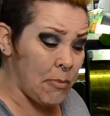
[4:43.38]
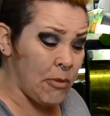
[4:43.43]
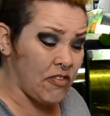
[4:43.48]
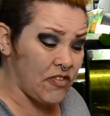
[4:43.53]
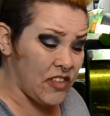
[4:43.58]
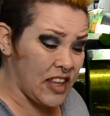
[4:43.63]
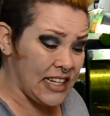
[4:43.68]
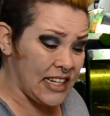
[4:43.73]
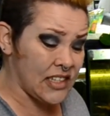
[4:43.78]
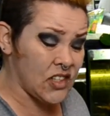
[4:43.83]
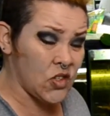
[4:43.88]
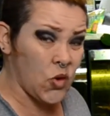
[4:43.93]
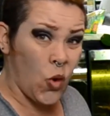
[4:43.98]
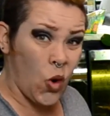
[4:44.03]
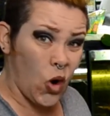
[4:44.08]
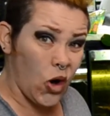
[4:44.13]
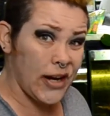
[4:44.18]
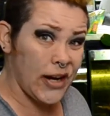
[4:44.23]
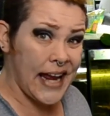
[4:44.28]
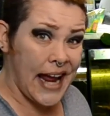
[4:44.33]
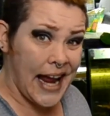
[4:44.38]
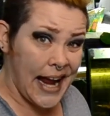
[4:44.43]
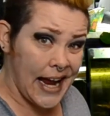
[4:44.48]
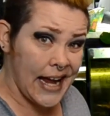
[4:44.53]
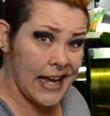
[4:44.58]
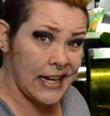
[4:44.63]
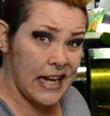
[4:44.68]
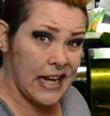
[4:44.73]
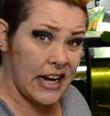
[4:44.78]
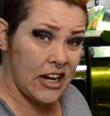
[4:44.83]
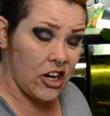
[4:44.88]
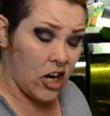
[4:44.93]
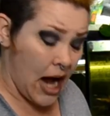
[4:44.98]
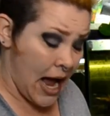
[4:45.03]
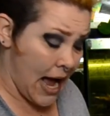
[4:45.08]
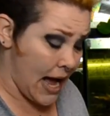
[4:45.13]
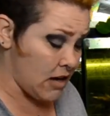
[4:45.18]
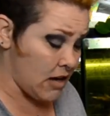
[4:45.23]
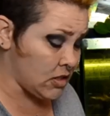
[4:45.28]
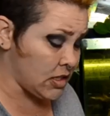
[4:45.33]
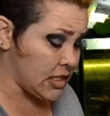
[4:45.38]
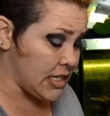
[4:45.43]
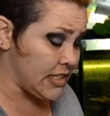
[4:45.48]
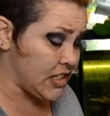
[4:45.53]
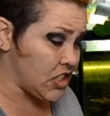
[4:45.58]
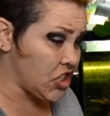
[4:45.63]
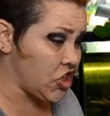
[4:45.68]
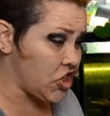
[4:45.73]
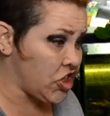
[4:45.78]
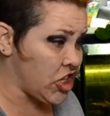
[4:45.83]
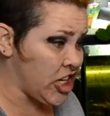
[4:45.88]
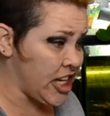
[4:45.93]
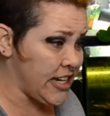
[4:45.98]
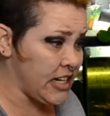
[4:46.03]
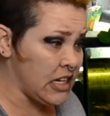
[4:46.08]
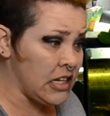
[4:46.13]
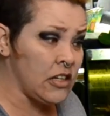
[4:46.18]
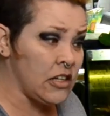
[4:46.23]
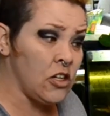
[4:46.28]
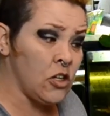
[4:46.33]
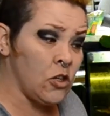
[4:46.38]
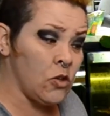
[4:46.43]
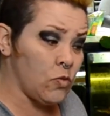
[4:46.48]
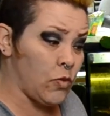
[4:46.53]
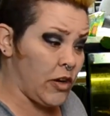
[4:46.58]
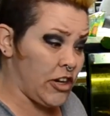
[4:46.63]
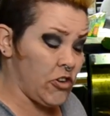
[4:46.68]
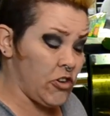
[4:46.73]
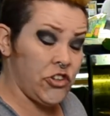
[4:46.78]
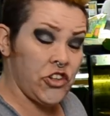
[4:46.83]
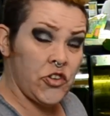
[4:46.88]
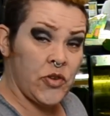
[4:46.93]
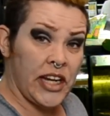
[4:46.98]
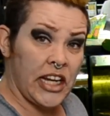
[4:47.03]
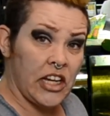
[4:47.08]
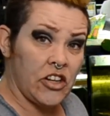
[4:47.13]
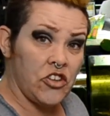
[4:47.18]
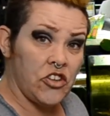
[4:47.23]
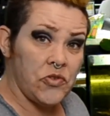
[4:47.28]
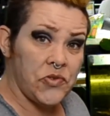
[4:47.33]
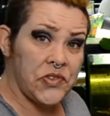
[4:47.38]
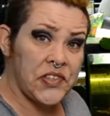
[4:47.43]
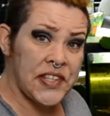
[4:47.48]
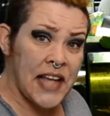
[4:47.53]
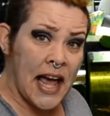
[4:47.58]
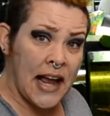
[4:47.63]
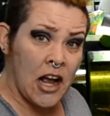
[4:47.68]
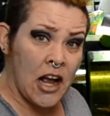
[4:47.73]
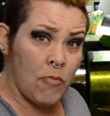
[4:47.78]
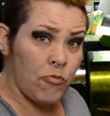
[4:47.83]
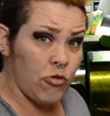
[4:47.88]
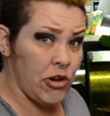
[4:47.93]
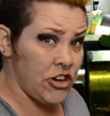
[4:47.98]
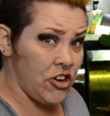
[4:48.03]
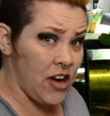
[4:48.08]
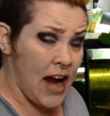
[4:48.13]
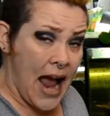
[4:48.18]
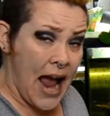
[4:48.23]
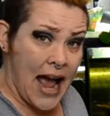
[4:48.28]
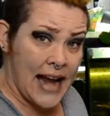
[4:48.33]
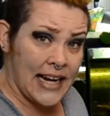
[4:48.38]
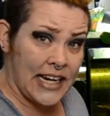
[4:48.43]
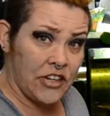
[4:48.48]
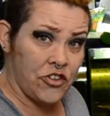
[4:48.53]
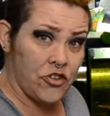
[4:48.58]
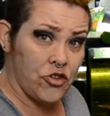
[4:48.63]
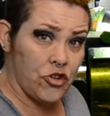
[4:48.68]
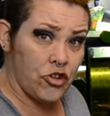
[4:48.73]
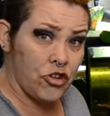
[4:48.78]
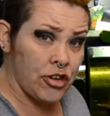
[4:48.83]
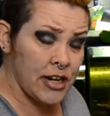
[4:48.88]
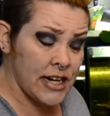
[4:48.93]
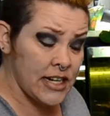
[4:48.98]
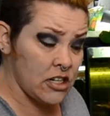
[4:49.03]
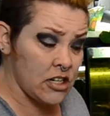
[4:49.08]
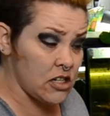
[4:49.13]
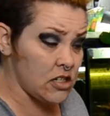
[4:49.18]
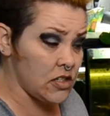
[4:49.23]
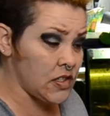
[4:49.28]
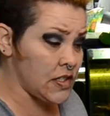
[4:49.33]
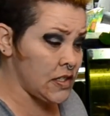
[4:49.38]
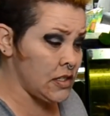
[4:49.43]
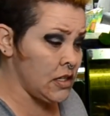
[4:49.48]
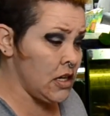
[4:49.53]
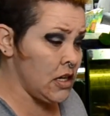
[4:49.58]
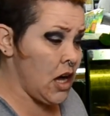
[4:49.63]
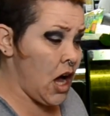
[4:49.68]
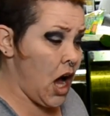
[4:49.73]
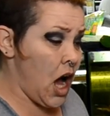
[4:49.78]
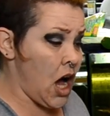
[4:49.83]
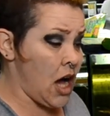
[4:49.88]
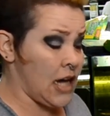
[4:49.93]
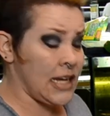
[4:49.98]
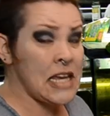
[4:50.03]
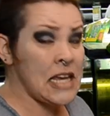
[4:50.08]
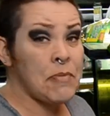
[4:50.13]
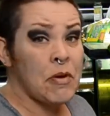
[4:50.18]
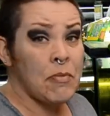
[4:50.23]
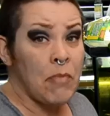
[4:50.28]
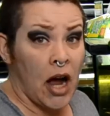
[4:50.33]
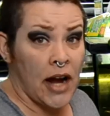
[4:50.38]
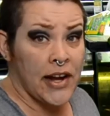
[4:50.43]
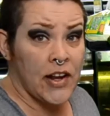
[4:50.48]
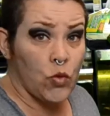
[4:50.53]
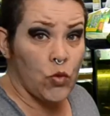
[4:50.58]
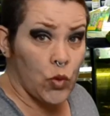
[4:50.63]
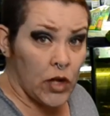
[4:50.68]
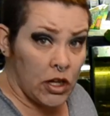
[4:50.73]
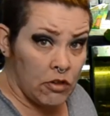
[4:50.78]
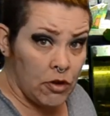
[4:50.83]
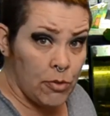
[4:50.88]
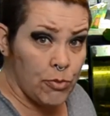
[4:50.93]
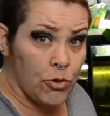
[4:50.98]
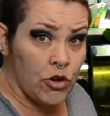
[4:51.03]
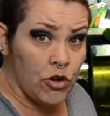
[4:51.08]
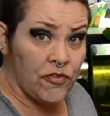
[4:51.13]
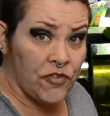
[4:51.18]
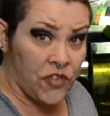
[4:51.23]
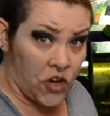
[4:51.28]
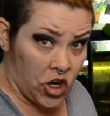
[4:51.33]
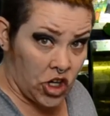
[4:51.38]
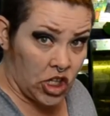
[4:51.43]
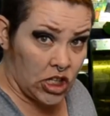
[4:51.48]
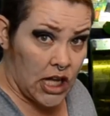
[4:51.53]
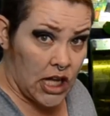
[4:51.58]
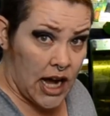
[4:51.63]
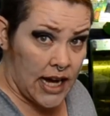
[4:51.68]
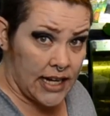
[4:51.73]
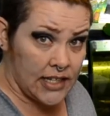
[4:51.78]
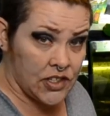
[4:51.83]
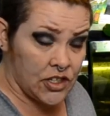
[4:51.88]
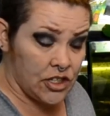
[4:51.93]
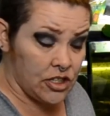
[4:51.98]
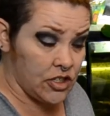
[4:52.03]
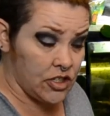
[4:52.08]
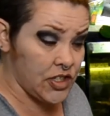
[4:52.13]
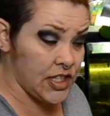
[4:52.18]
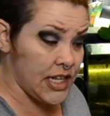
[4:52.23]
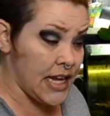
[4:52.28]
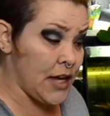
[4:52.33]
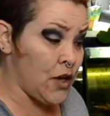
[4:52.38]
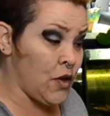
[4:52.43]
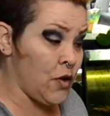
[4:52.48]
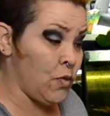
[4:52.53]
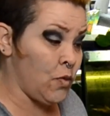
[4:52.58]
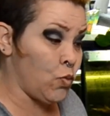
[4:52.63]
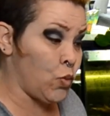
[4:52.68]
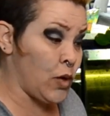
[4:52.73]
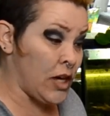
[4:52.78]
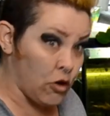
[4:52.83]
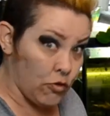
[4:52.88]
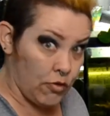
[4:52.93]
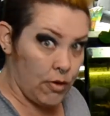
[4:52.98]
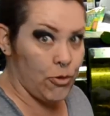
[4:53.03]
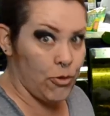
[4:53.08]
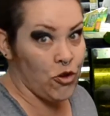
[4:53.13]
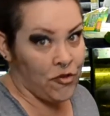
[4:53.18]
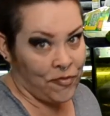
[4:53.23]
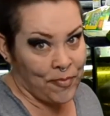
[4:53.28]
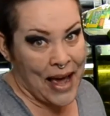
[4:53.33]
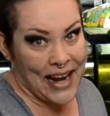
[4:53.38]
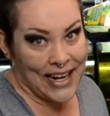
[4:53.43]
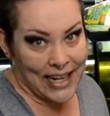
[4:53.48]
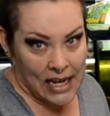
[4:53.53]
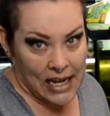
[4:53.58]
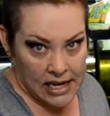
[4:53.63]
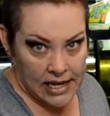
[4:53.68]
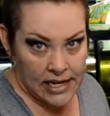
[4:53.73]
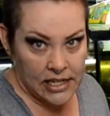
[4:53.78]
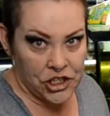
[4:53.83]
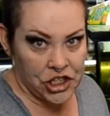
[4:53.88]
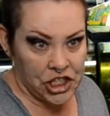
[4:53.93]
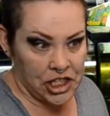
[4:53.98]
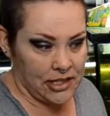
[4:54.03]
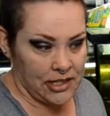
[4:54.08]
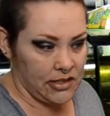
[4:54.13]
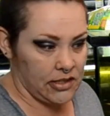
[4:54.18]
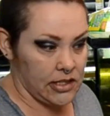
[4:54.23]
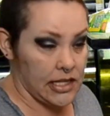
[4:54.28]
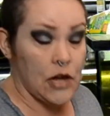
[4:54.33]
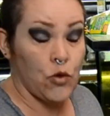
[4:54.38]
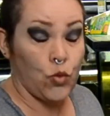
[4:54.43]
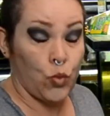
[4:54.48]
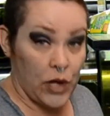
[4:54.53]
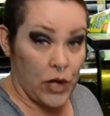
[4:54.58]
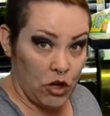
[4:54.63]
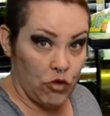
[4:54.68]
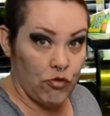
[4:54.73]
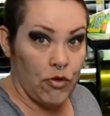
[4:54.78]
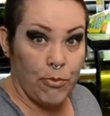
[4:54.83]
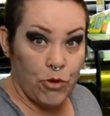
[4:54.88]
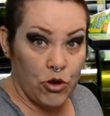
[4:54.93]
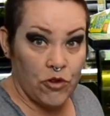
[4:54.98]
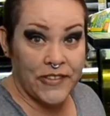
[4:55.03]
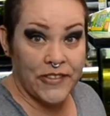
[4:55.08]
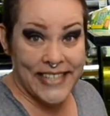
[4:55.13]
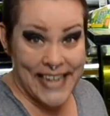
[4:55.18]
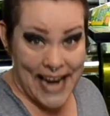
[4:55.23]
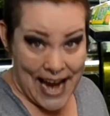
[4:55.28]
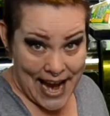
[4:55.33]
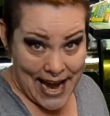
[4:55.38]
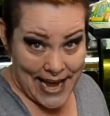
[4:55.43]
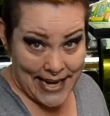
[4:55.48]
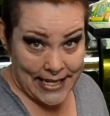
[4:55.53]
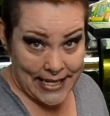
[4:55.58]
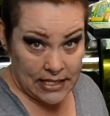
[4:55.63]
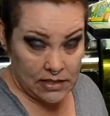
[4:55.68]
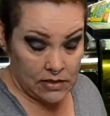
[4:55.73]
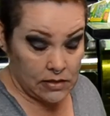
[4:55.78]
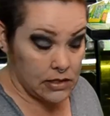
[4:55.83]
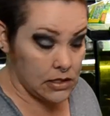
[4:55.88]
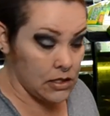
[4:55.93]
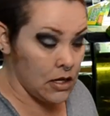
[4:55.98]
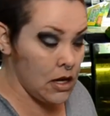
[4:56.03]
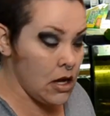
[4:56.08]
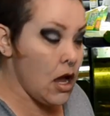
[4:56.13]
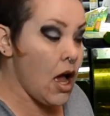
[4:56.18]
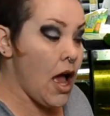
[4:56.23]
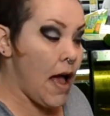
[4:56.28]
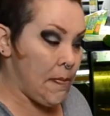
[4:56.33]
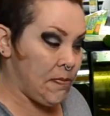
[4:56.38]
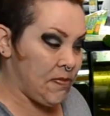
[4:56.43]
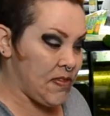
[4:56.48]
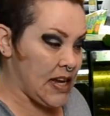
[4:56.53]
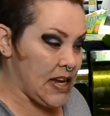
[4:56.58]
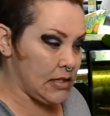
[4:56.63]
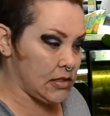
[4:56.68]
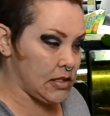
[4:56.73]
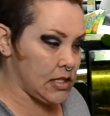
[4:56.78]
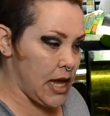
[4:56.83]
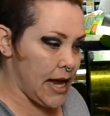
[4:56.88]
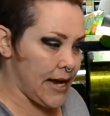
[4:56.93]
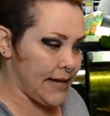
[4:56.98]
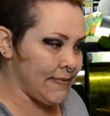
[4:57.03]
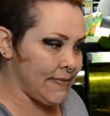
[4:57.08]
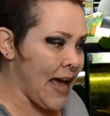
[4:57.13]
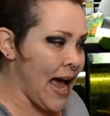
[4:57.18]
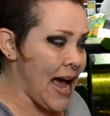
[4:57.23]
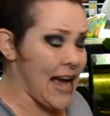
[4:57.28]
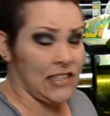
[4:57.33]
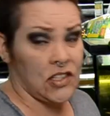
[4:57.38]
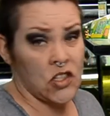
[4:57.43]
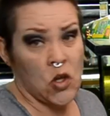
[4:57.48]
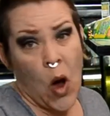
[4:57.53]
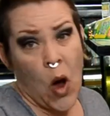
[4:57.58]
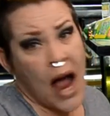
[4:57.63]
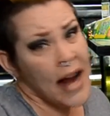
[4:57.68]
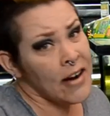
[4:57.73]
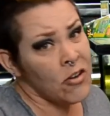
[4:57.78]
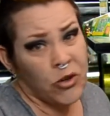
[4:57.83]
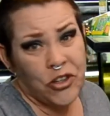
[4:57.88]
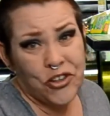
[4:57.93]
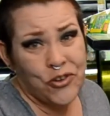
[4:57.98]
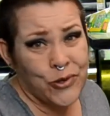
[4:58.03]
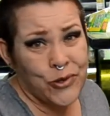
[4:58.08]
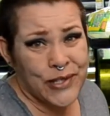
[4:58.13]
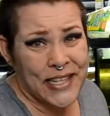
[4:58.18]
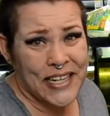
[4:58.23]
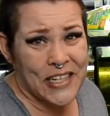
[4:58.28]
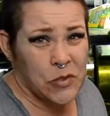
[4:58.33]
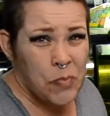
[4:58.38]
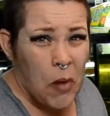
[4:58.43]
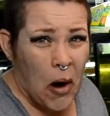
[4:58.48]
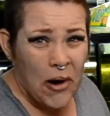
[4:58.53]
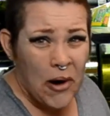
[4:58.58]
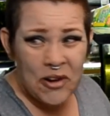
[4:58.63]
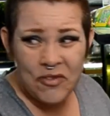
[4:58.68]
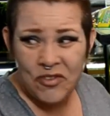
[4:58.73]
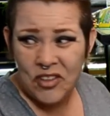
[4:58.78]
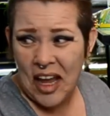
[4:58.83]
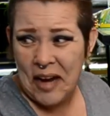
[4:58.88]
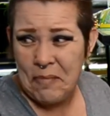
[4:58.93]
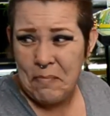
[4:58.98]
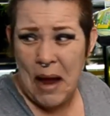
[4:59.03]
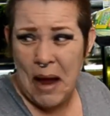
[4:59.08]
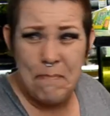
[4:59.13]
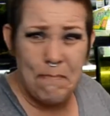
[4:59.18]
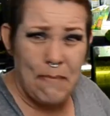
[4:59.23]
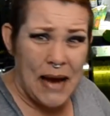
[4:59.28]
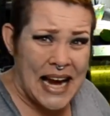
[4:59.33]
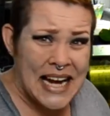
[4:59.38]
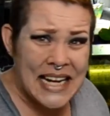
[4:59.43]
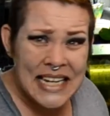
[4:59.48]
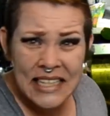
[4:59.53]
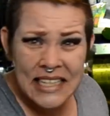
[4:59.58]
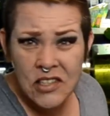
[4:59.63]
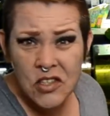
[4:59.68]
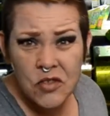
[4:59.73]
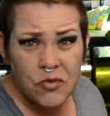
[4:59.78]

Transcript: of this on hand at your house. It's good when you're doing a new setup, when you're adding new critters. Keep in mind, it will remove fertilizers, it will remove medications, it will remove tannins, and things like that. So I don't use it as part of like my maintenance